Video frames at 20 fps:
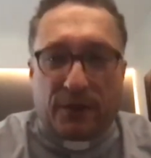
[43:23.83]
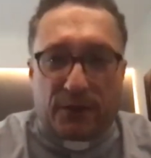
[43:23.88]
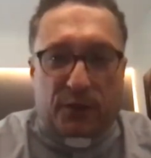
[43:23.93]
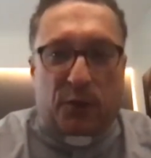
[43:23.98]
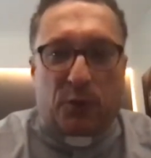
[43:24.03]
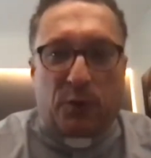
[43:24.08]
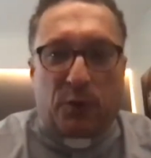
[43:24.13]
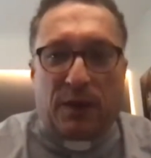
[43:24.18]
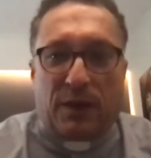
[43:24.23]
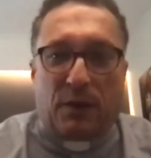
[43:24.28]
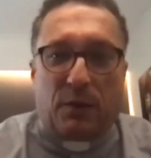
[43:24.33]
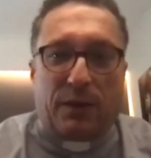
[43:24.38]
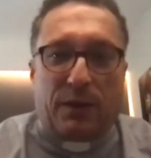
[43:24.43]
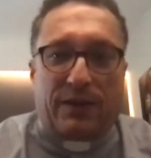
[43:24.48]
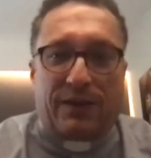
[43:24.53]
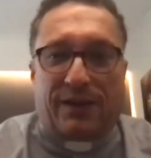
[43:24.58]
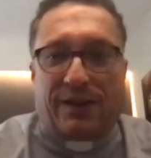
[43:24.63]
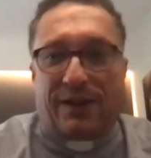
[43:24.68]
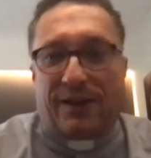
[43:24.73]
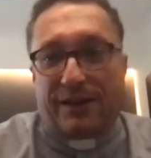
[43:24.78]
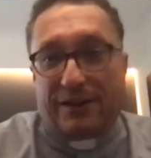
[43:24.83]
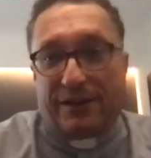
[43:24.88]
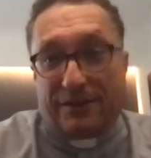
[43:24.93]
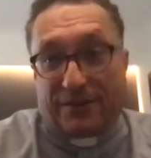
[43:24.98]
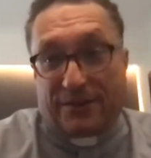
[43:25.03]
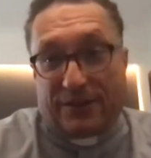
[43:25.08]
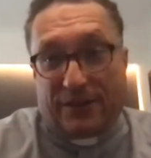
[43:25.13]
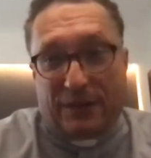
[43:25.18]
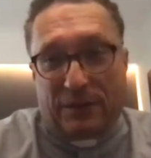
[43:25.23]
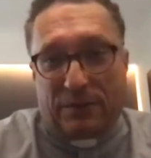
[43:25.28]
So when I
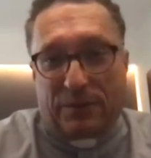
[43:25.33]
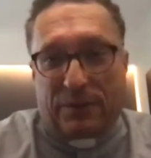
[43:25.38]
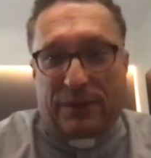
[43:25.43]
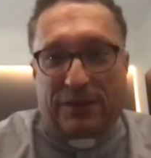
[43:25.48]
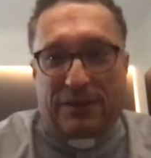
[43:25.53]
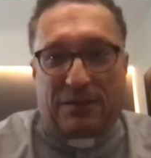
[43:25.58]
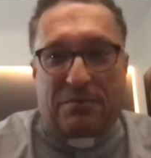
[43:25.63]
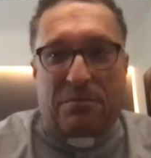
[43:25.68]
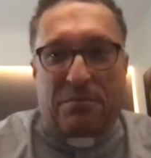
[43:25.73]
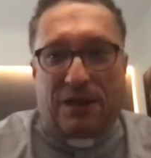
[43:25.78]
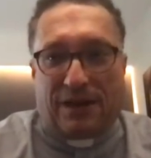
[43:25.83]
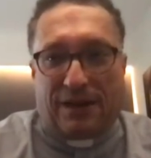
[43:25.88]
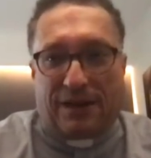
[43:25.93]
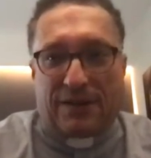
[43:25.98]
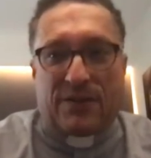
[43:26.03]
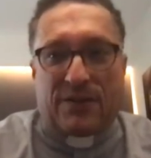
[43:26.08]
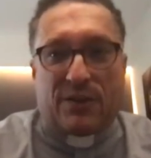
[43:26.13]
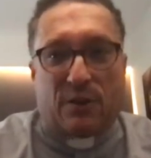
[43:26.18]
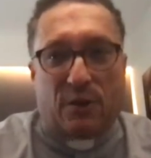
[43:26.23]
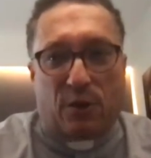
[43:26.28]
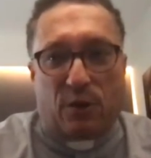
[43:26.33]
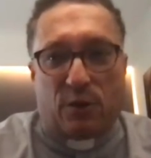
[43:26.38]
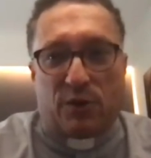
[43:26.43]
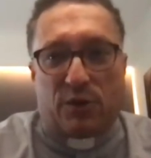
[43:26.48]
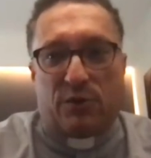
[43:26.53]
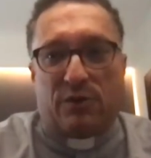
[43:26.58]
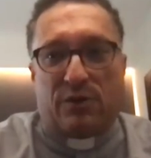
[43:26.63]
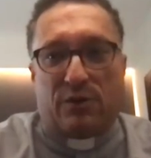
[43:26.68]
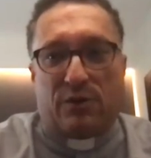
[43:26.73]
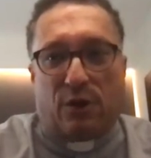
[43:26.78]
celebrate a mass close to
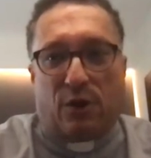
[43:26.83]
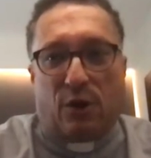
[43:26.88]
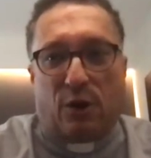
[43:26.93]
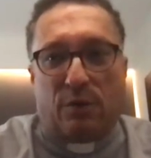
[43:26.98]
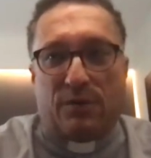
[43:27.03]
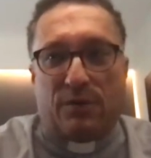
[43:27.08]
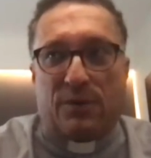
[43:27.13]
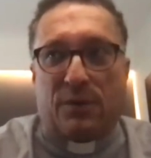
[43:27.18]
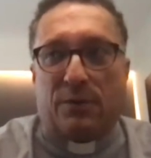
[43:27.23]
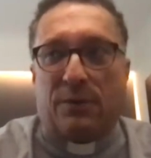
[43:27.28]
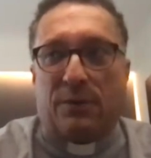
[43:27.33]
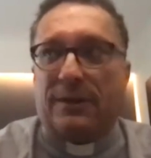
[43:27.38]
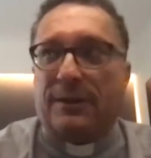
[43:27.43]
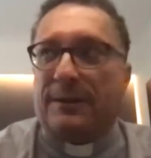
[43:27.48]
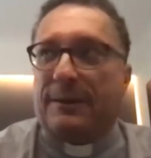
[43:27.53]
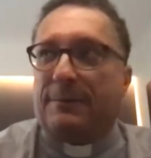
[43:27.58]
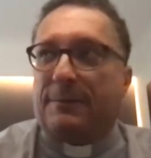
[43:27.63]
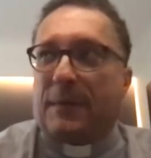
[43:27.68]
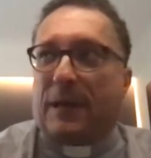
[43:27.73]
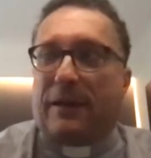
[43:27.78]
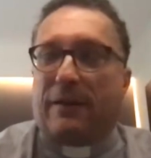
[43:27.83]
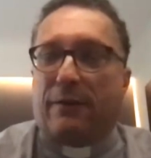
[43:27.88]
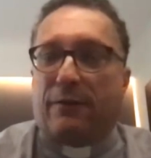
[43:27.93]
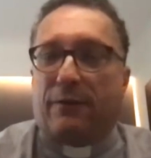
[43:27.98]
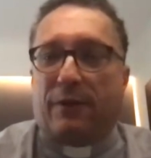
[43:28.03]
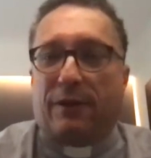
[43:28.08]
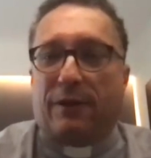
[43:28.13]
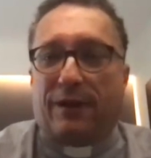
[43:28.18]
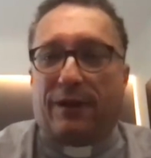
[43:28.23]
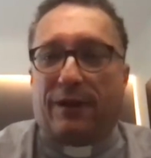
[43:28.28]
the tomb, so I
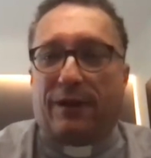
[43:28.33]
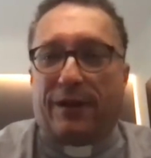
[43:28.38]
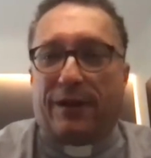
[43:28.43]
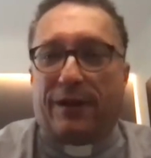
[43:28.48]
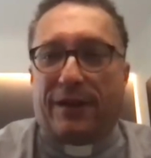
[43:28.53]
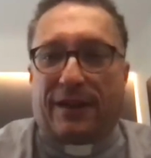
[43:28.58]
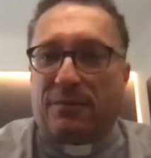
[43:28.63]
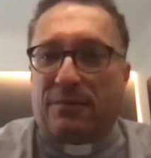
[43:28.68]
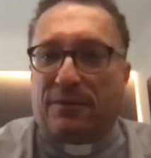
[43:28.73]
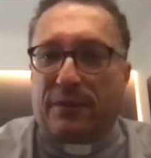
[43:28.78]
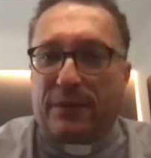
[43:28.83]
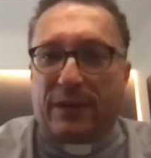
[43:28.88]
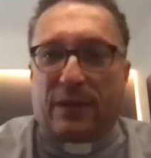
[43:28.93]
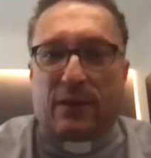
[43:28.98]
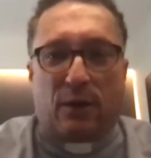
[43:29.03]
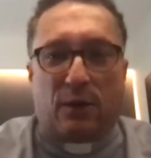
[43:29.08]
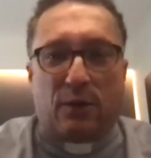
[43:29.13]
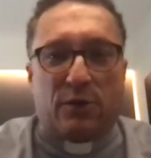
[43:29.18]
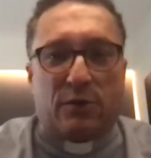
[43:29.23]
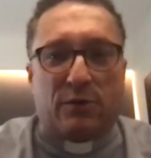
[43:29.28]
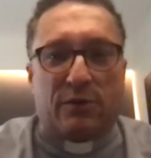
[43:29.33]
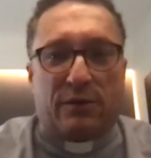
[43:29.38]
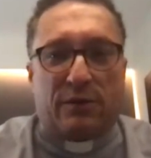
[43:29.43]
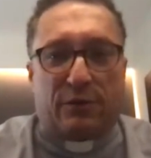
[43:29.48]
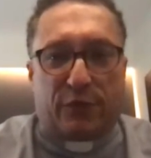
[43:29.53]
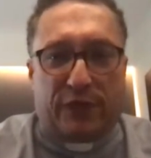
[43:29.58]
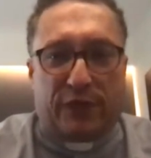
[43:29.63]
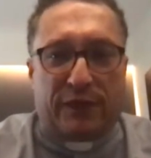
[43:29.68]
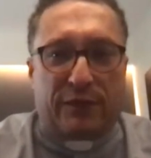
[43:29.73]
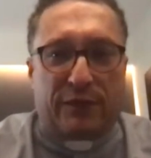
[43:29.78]
feel like I'm very close to the
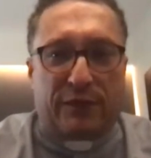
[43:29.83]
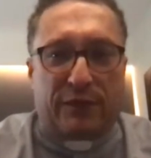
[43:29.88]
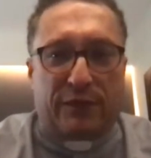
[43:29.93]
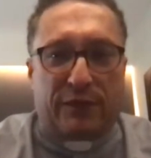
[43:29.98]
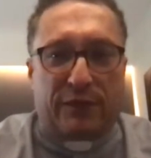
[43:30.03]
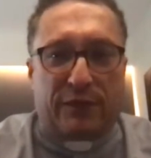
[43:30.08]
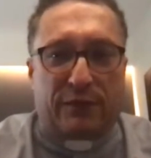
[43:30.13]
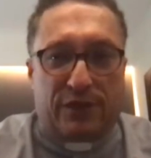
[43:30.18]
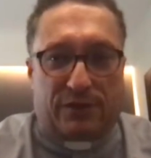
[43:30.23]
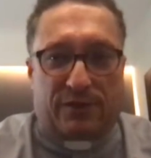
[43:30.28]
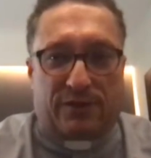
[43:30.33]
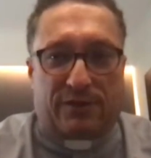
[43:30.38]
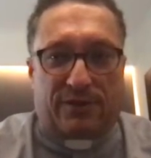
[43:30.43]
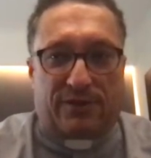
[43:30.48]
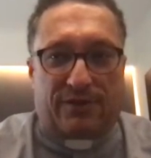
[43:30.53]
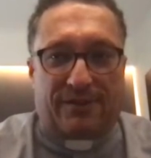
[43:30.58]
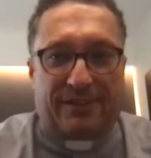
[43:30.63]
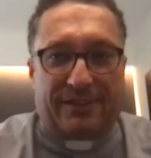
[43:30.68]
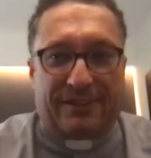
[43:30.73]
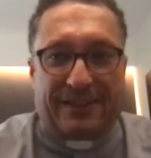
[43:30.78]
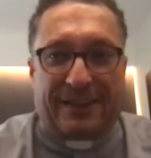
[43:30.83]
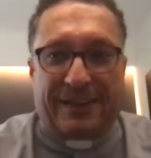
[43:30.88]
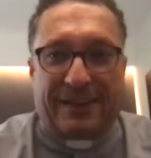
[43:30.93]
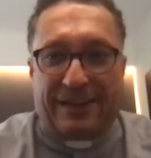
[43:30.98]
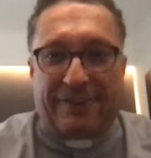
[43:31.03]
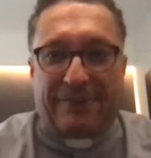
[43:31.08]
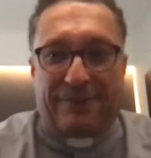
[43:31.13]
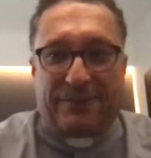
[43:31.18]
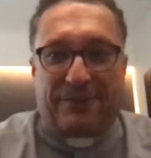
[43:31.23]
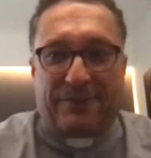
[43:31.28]
friend of Jesus,
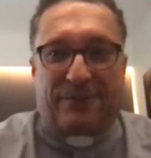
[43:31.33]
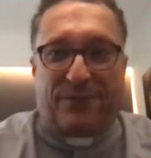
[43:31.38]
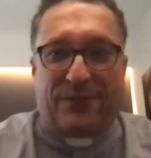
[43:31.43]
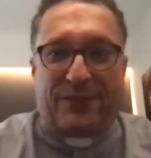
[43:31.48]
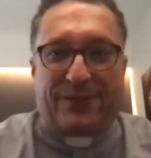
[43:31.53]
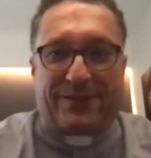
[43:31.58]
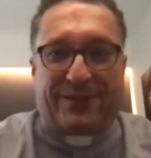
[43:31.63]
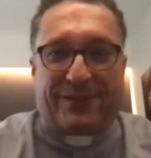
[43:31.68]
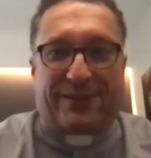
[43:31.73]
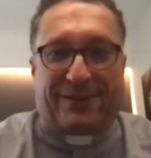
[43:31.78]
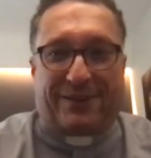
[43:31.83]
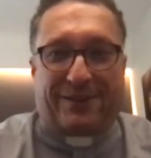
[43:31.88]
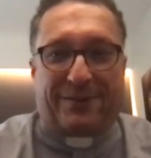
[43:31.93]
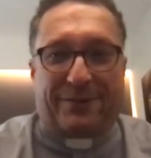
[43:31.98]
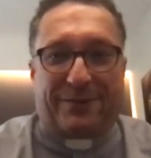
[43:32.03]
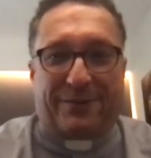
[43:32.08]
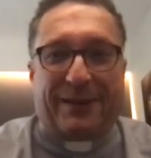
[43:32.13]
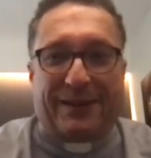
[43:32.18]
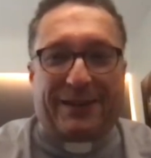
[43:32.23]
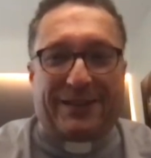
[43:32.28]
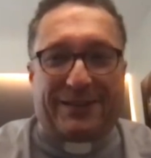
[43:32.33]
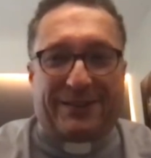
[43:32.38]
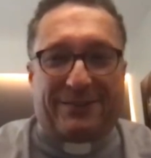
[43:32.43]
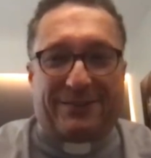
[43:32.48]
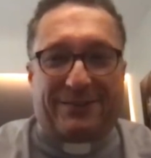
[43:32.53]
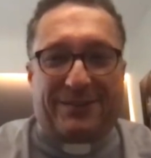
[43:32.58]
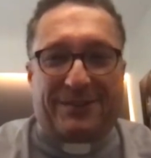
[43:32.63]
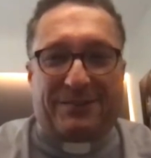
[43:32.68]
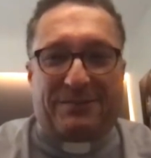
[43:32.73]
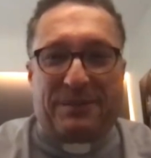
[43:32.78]
and I have the physical relics
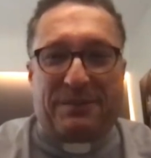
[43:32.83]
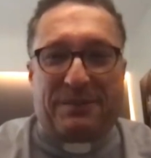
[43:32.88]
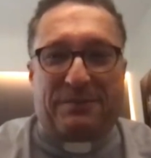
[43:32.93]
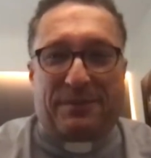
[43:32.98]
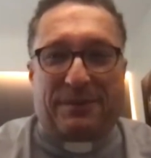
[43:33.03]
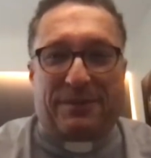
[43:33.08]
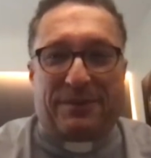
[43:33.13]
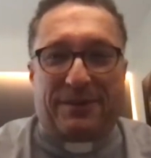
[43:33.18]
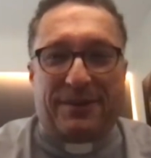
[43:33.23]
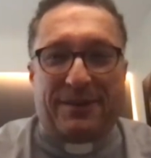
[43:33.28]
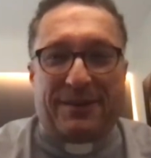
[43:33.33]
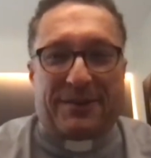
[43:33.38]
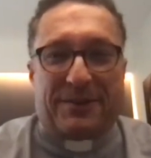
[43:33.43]
of these people.